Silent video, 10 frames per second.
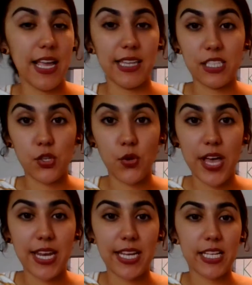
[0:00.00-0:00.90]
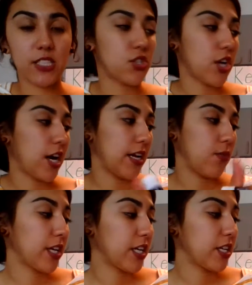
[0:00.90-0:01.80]
And let's go ahead and get started.
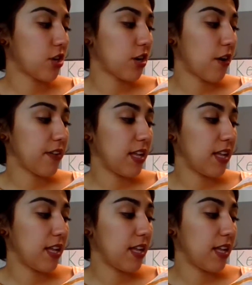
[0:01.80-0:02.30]
We're going to start off